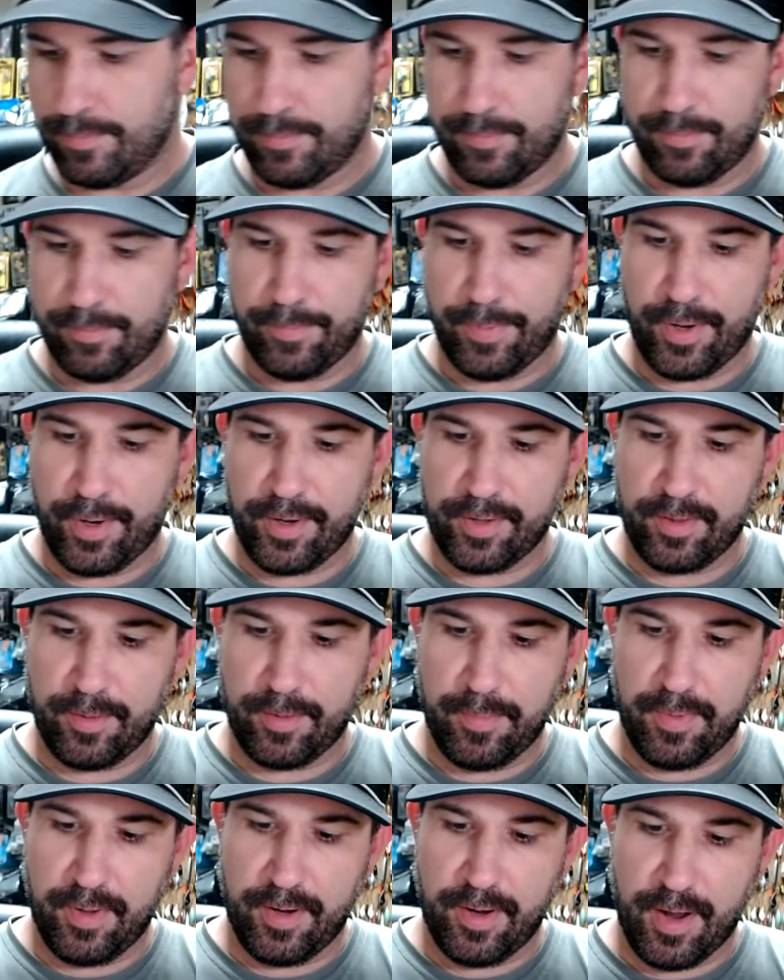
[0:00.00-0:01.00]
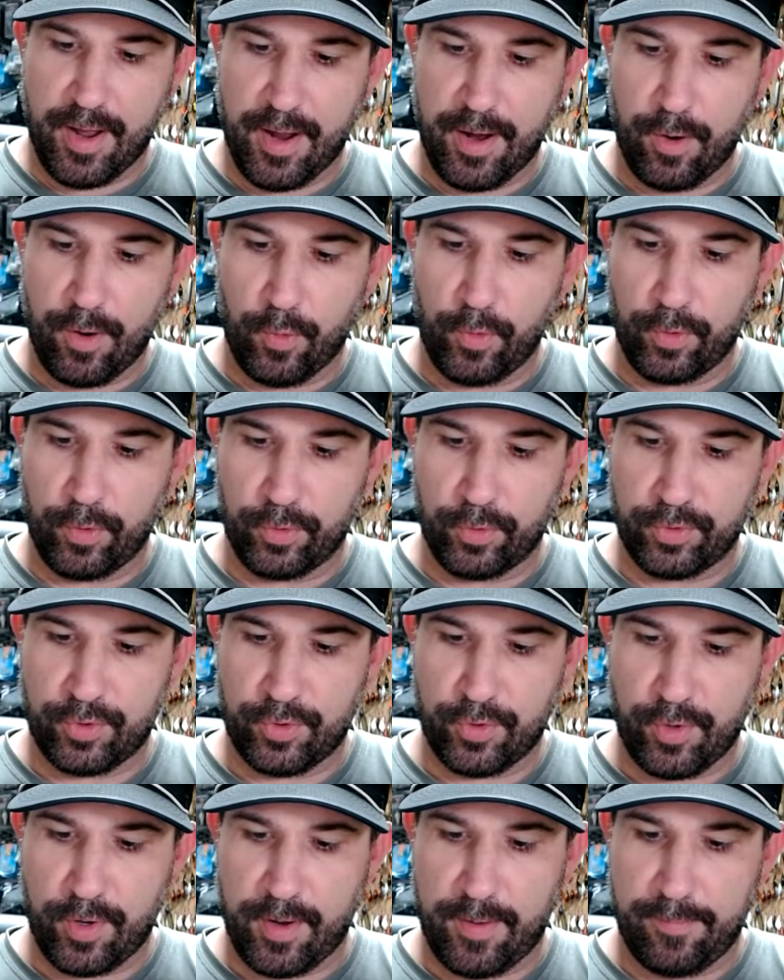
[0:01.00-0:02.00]
burning the midnight oil
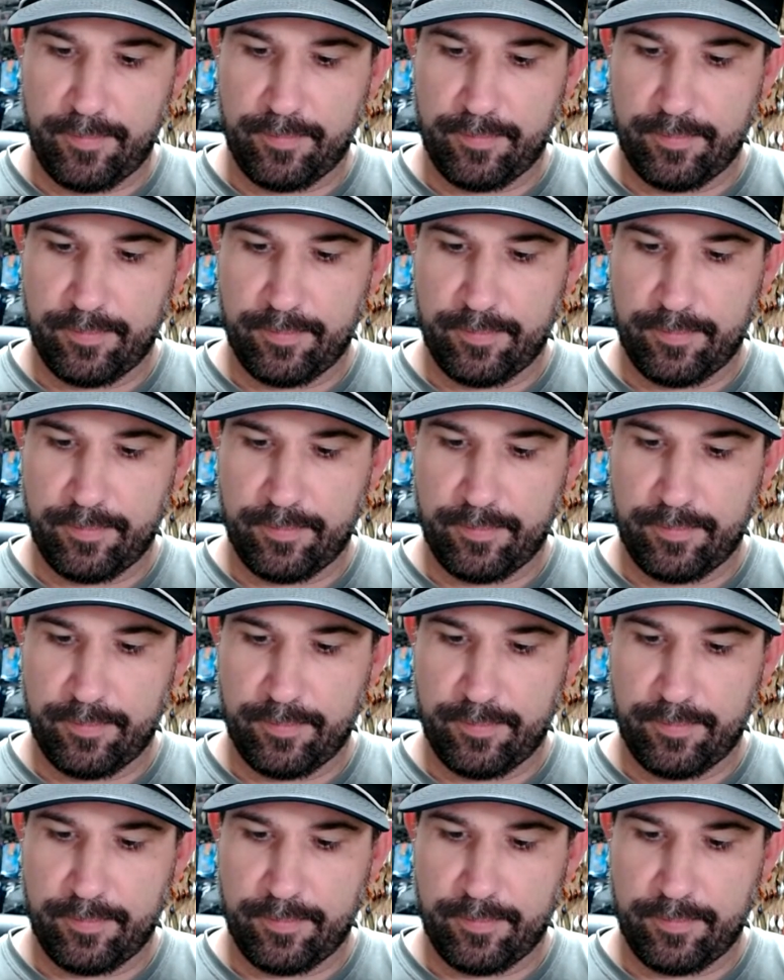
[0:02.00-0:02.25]
stream.